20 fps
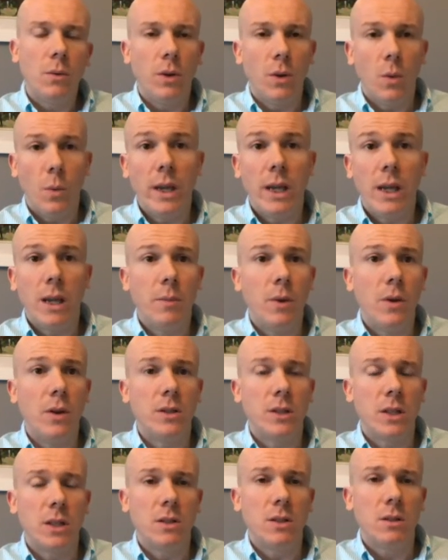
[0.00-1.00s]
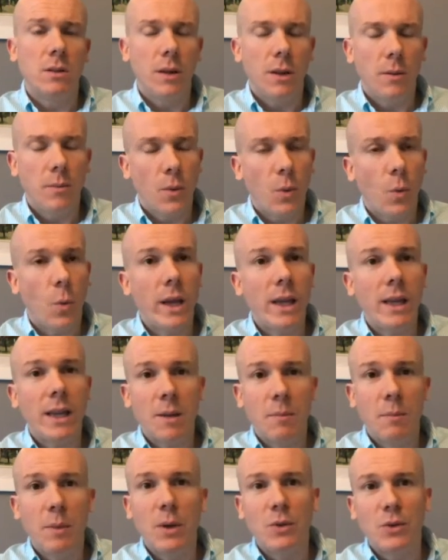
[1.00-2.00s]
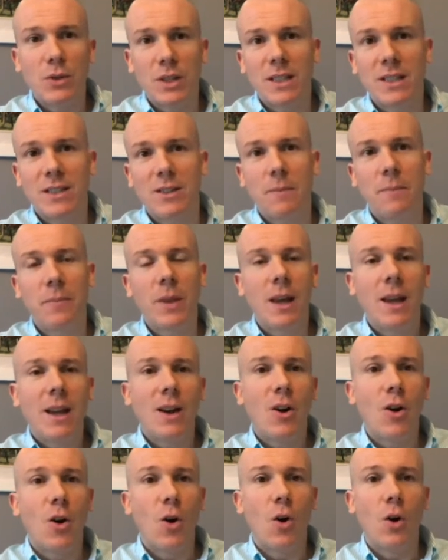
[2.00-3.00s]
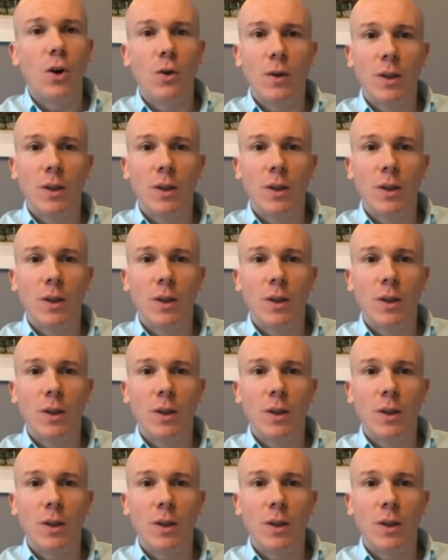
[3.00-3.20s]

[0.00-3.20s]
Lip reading: weak immune system or who are a